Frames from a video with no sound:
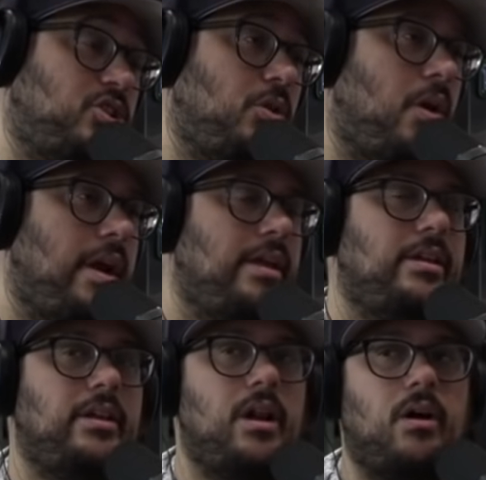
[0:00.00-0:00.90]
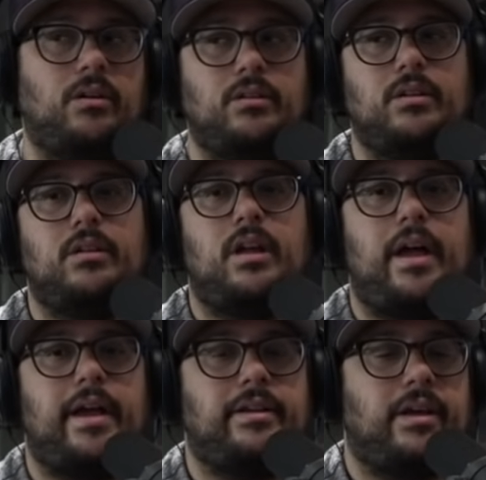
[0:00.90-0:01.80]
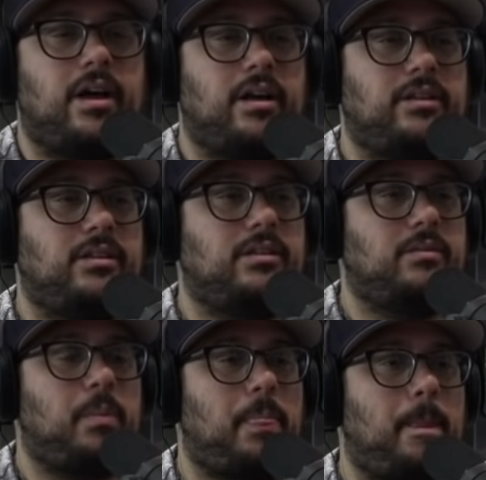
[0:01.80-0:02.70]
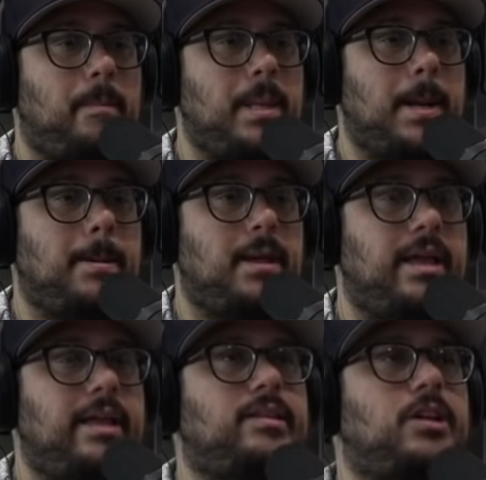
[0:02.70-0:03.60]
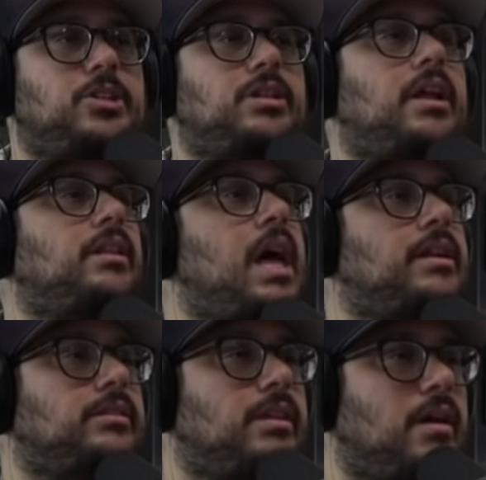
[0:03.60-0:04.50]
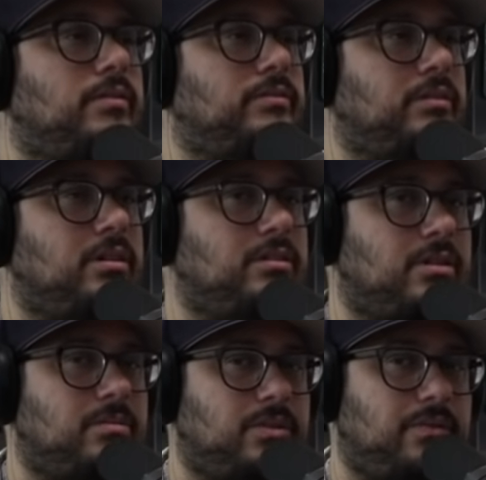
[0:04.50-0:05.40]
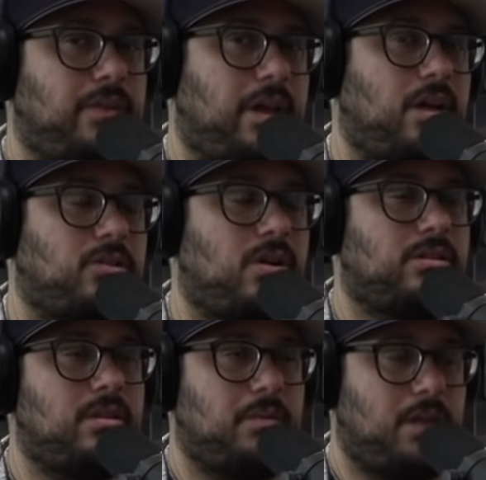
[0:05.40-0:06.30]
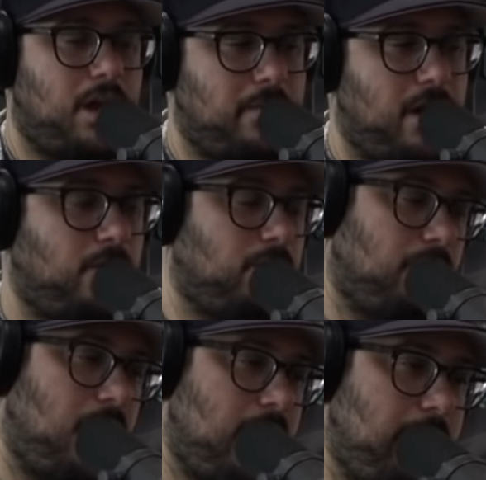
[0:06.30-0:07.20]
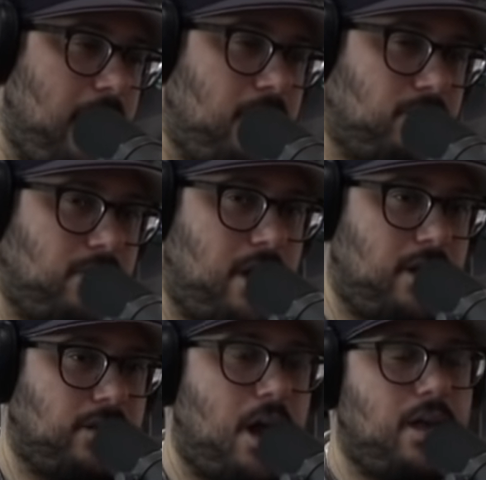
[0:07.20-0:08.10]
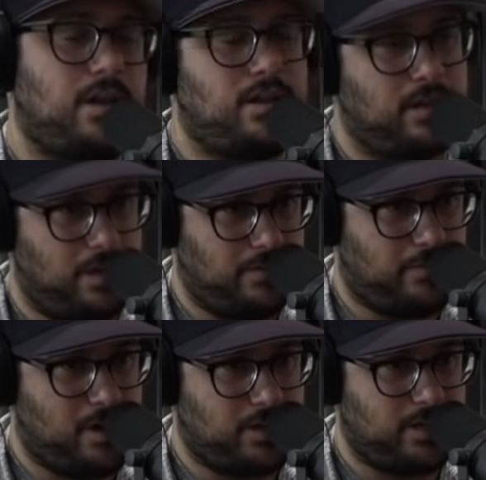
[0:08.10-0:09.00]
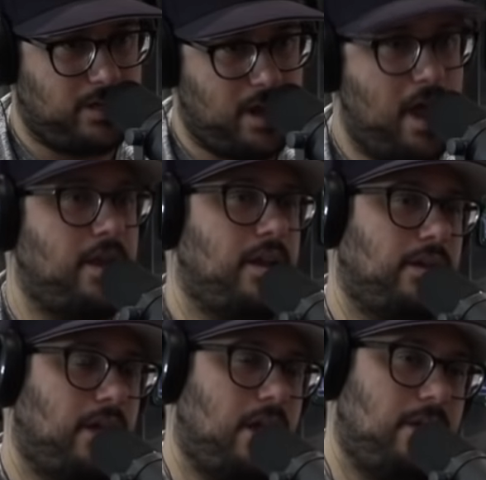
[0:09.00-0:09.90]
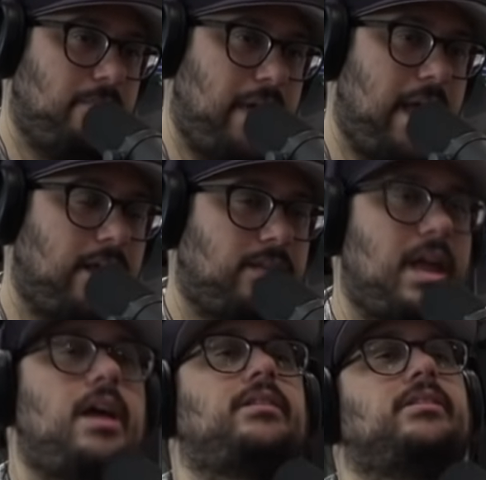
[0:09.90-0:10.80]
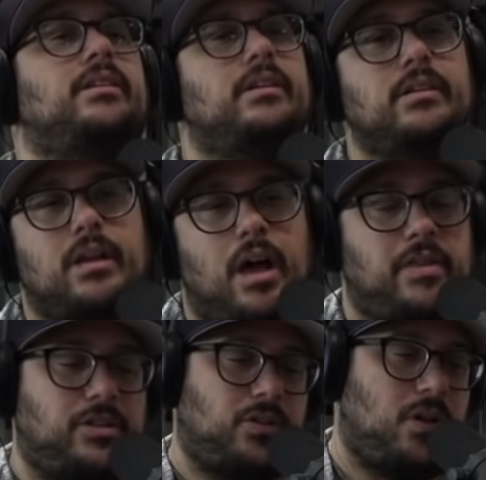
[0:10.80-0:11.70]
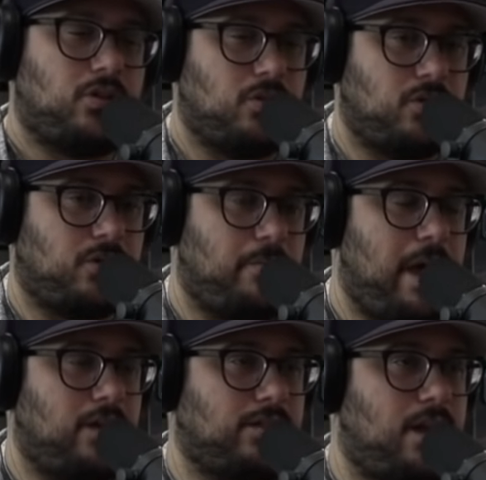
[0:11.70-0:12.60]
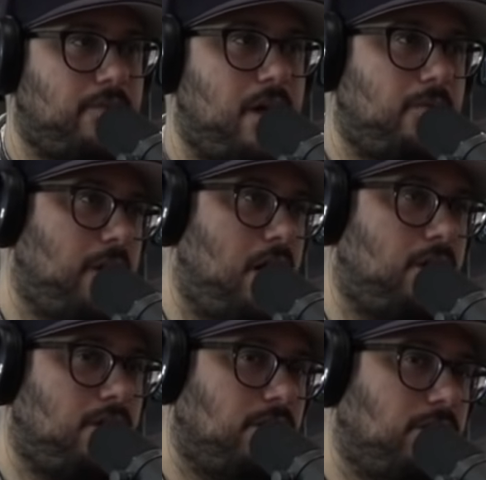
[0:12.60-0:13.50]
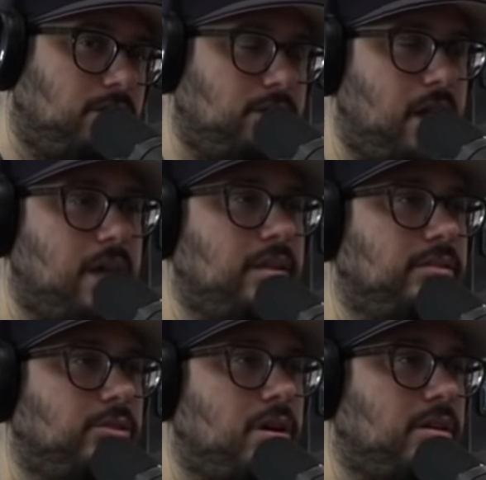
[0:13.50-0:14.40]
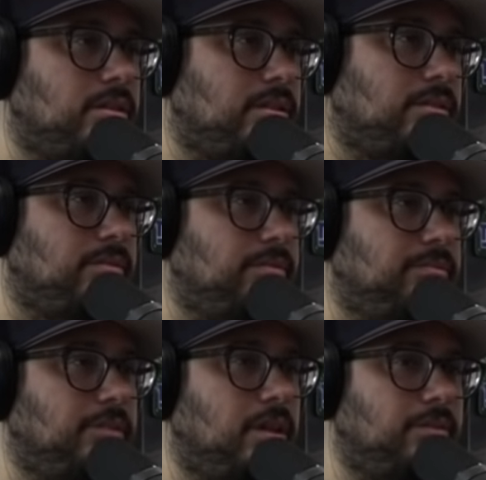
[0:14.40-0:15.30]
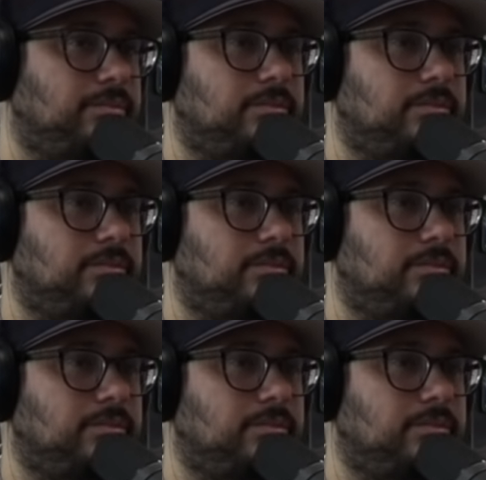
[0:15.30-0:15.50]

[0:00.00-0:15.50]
story, you know, and, uh, you know, it, it touches on a lot of stuff in terms of, like, I'll talk to them a lot about my battles with anxiety and depression and and panic attacks, and then just also some battles that I've had with alcohol and, and drugs, and, you know.